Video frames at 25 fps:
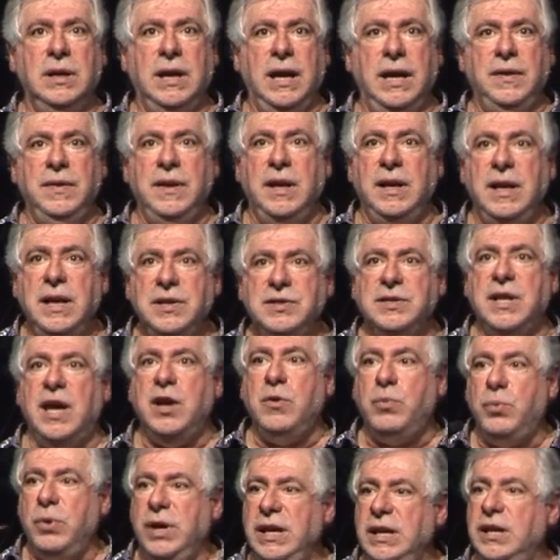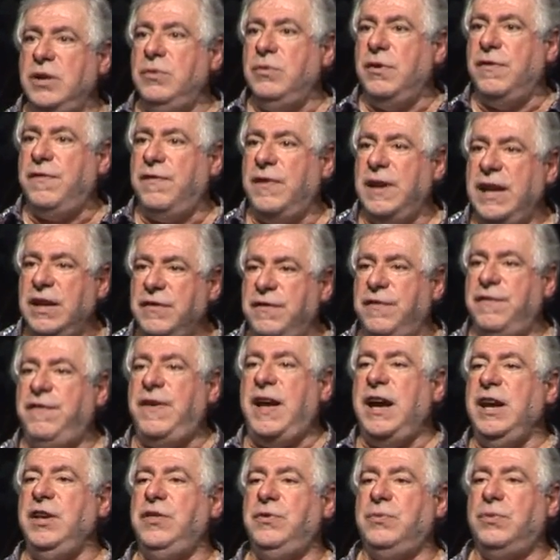And then as they read and reflect,
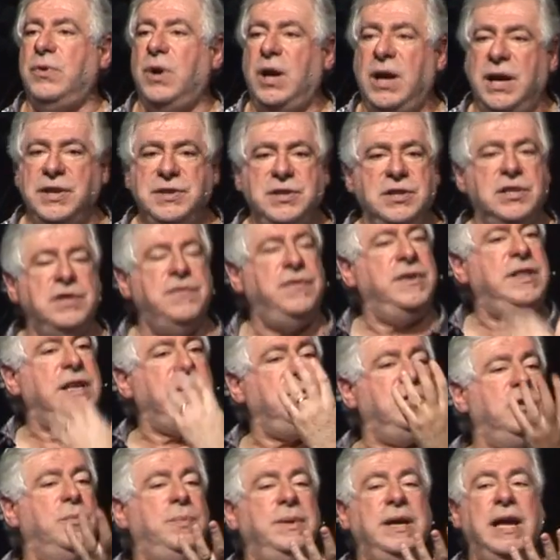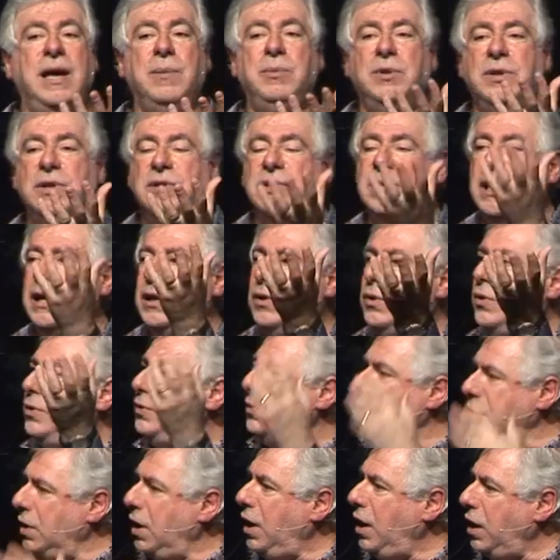faith rises for them to be able to say,
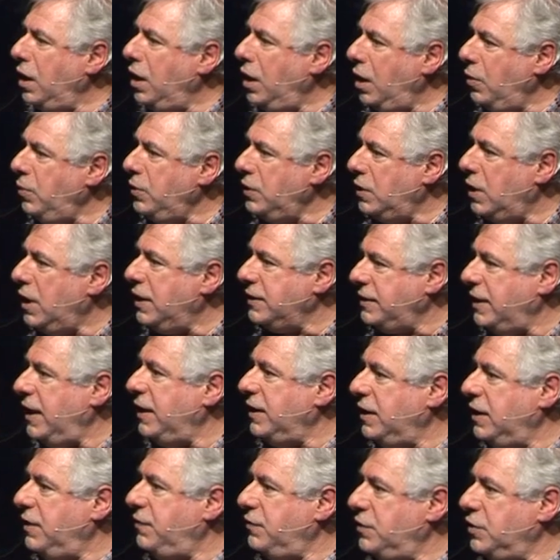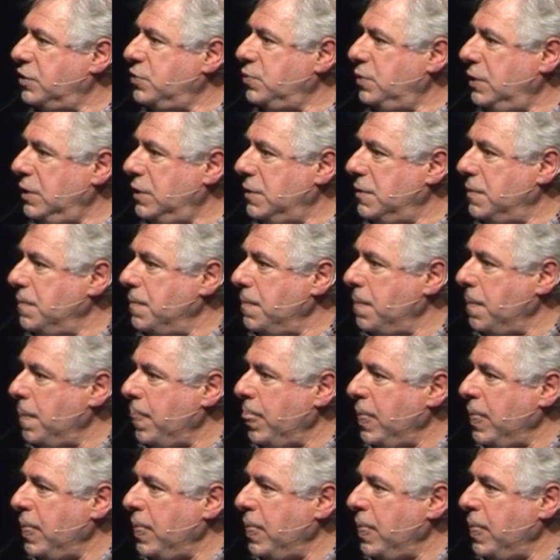Lord, I would like that gift as well.